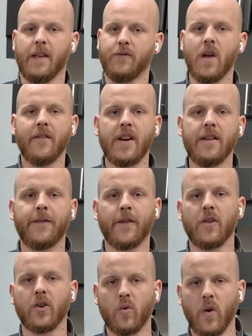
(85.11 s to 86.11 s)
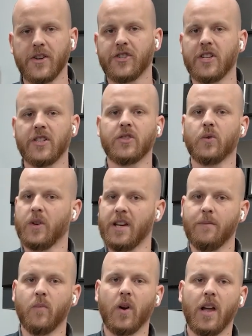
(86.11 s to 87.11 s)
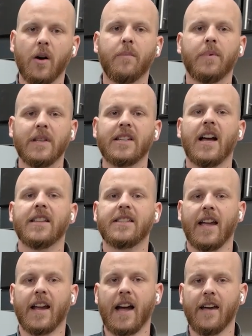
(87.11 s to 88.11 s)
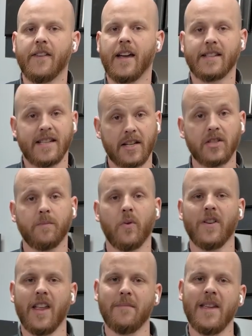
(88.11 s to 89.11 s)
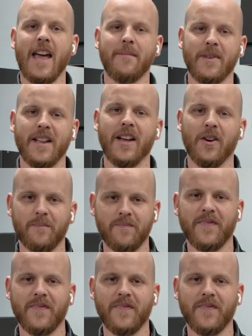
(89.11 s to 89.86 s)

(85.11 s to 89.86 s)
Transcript: If you have any further questions or need more help, please contact Univac Tech Support and they'd be happy to help.